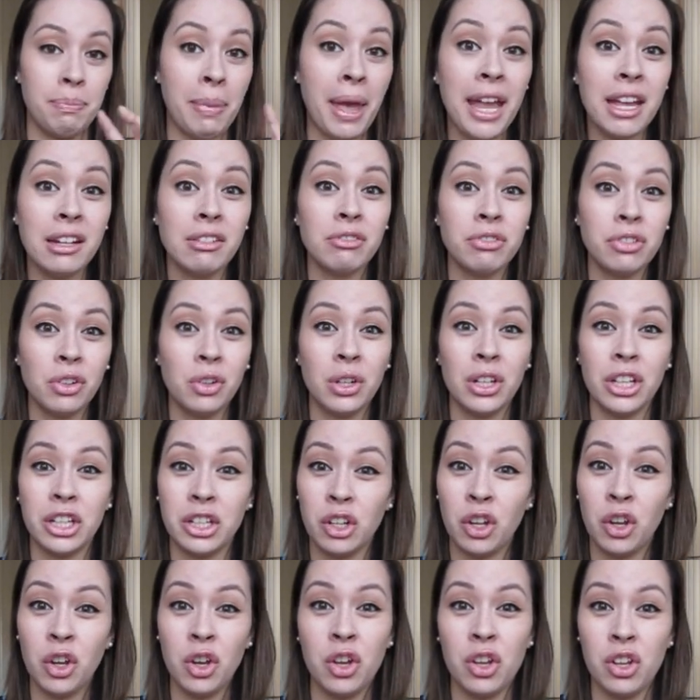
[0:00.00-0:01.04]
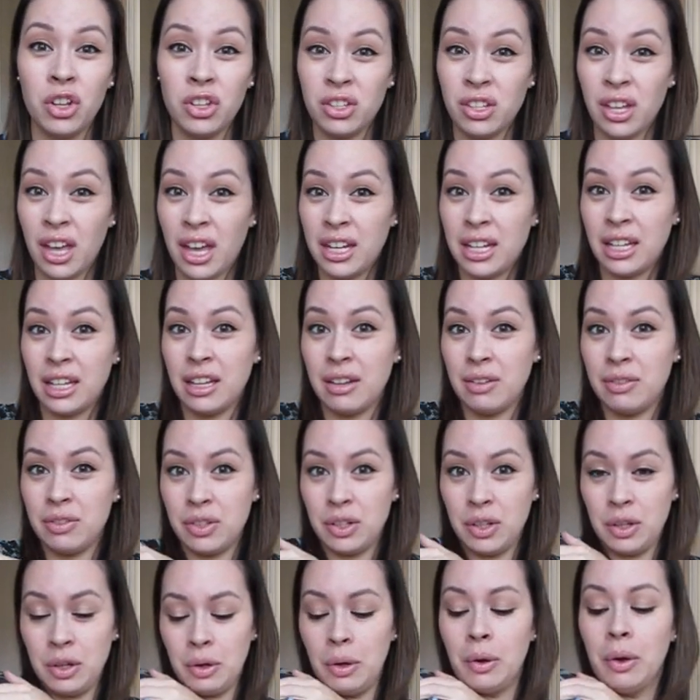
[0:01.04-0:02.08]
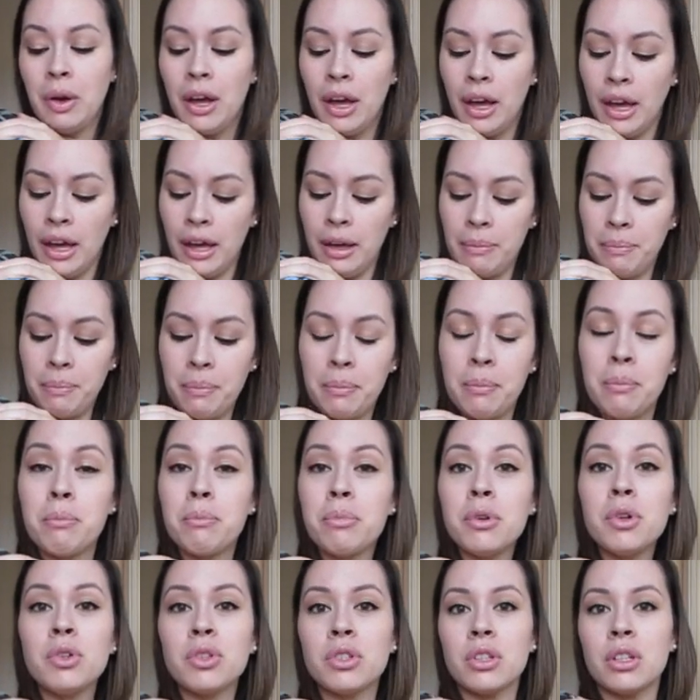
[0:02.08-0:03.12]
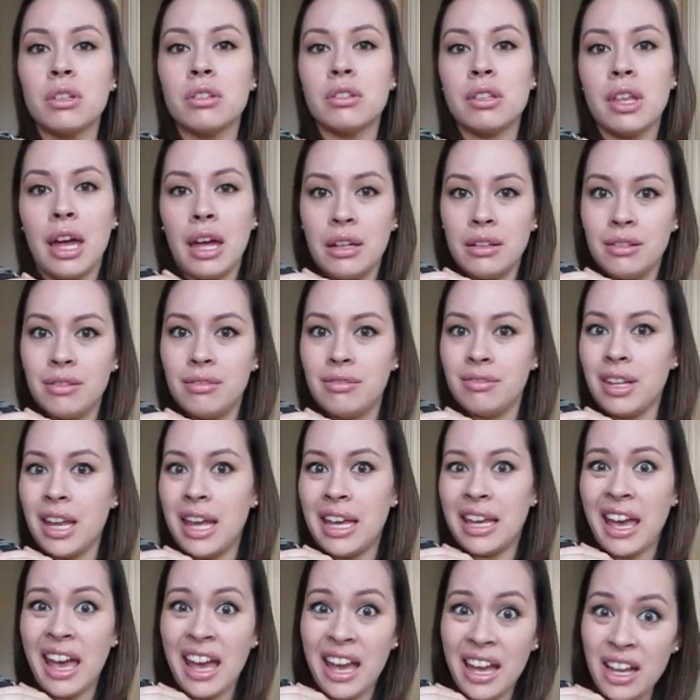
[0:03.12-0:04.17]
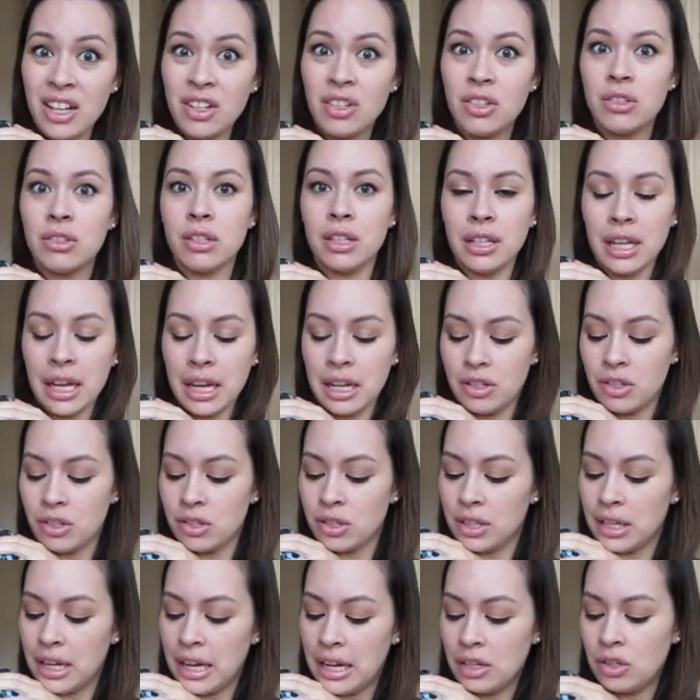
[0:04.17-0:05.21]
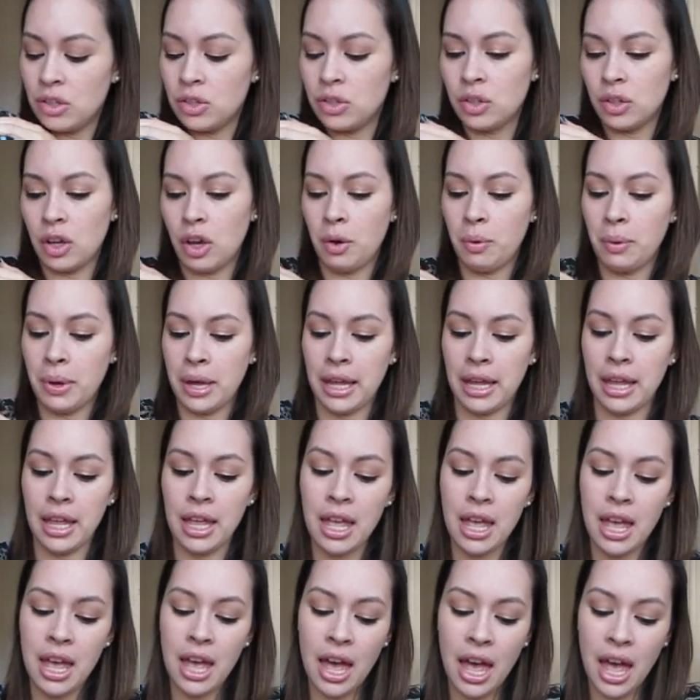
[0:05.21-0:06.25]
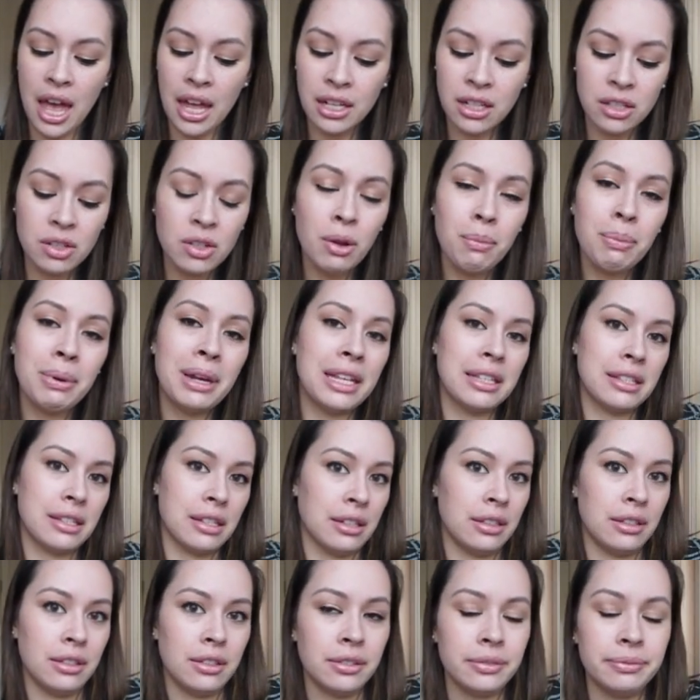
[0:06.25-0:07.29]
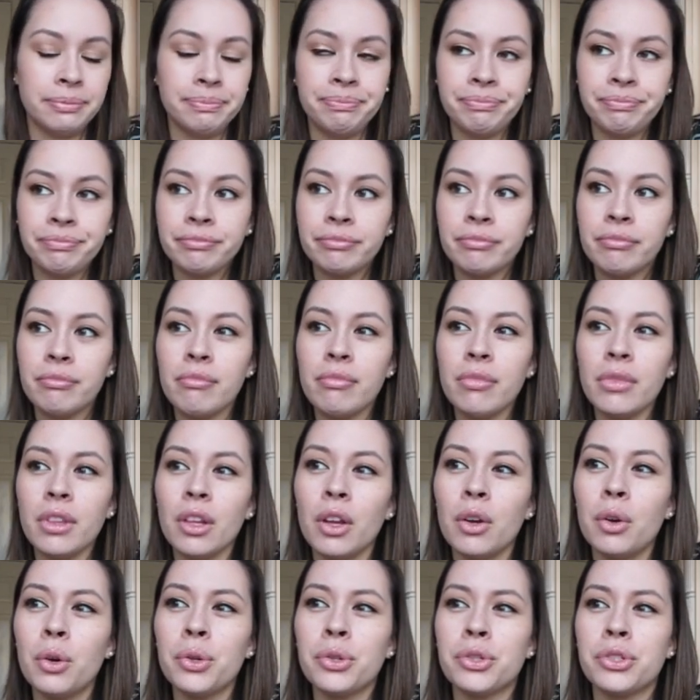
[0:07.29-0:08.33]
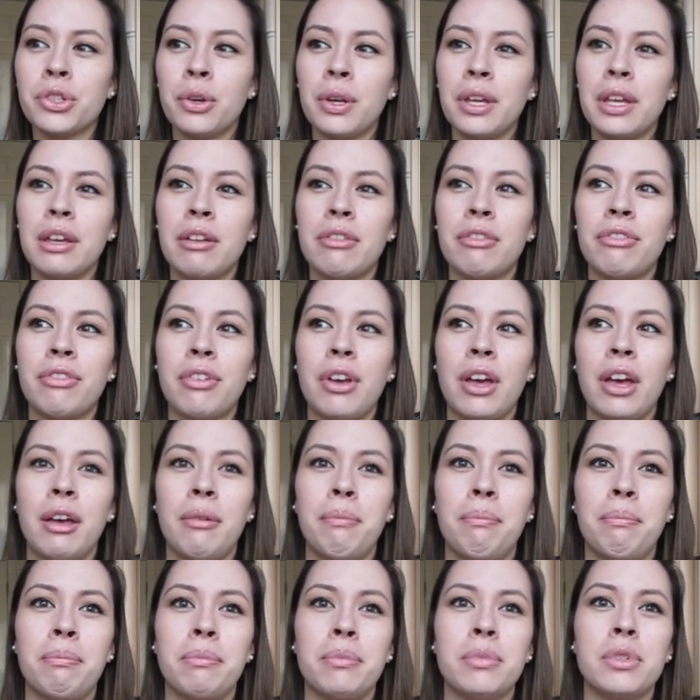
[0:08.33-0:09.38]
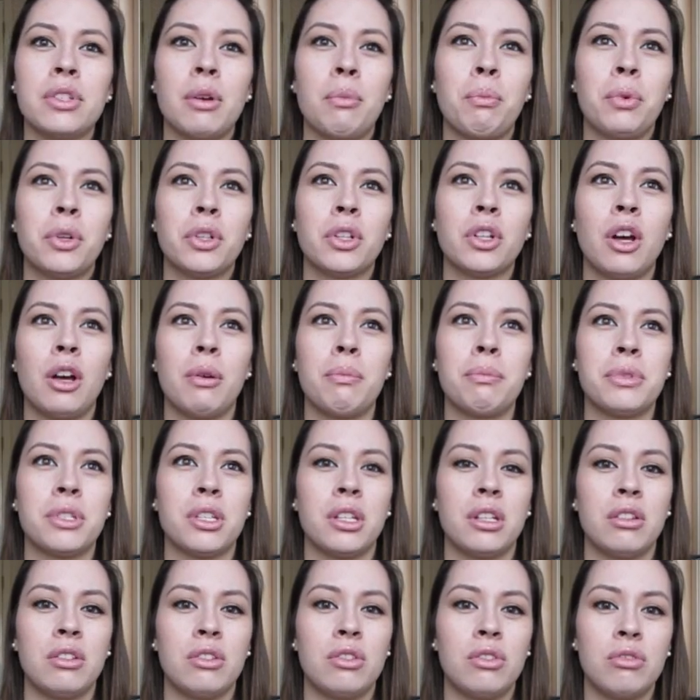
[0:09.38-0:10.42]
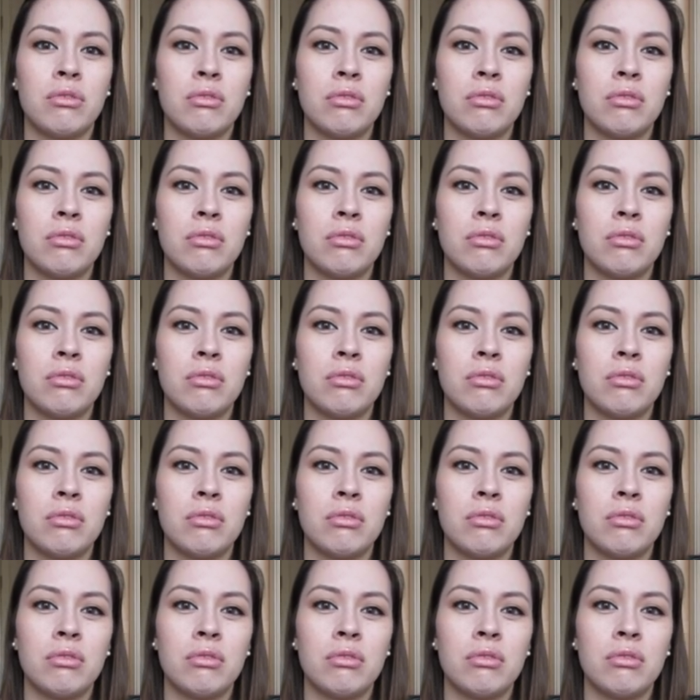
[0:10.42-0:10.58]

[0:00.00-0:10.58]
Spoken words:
painful, it hurts, and it gives you bruises that take ages and ages and ages to go away, and it's not pleasant. Also, if someone comes and